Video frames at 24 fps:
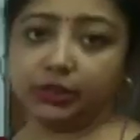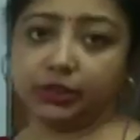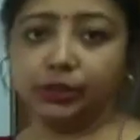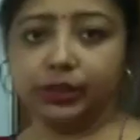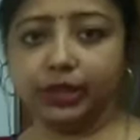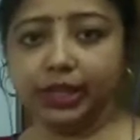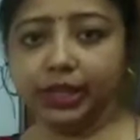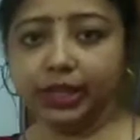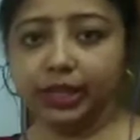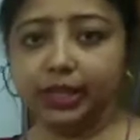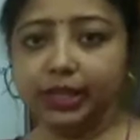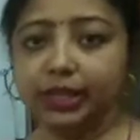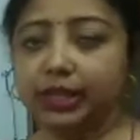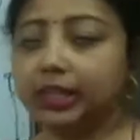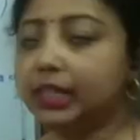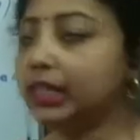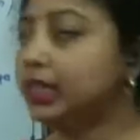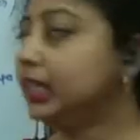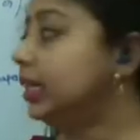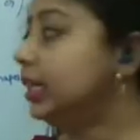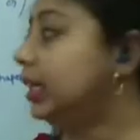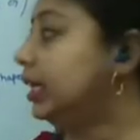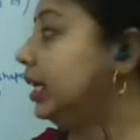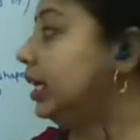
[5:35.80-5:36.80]
Okay.
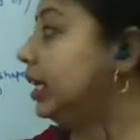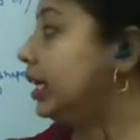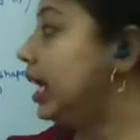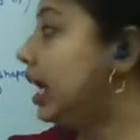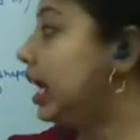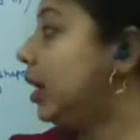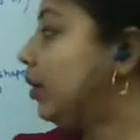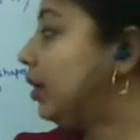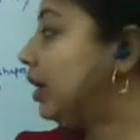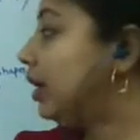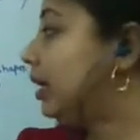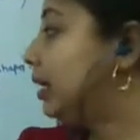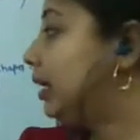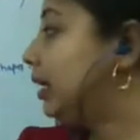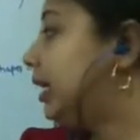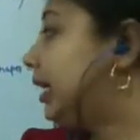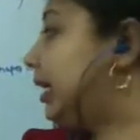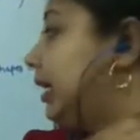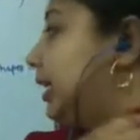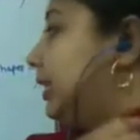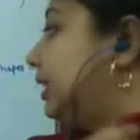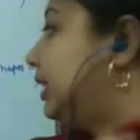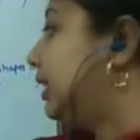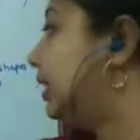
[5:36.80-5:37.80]
Now, let
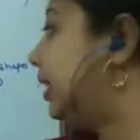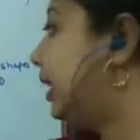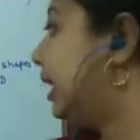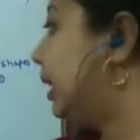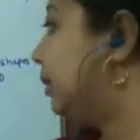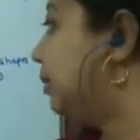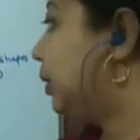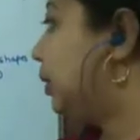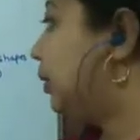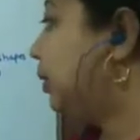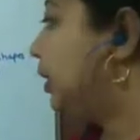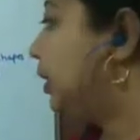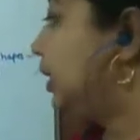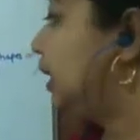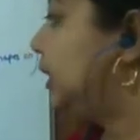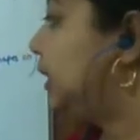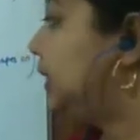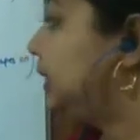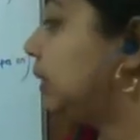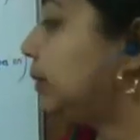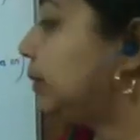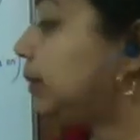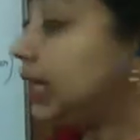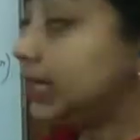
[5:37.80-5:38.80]
us learn about
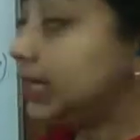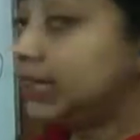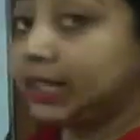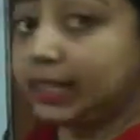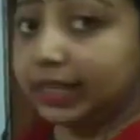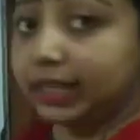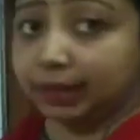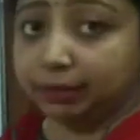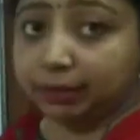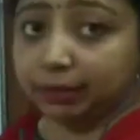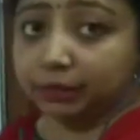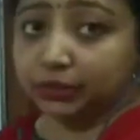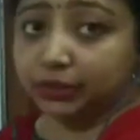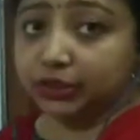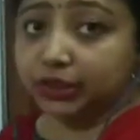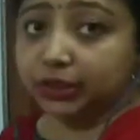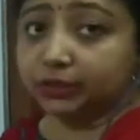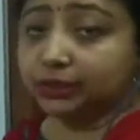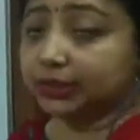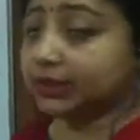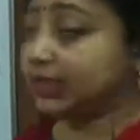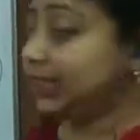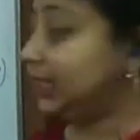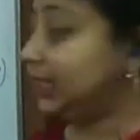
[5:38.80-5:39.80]
some other type of shapes, that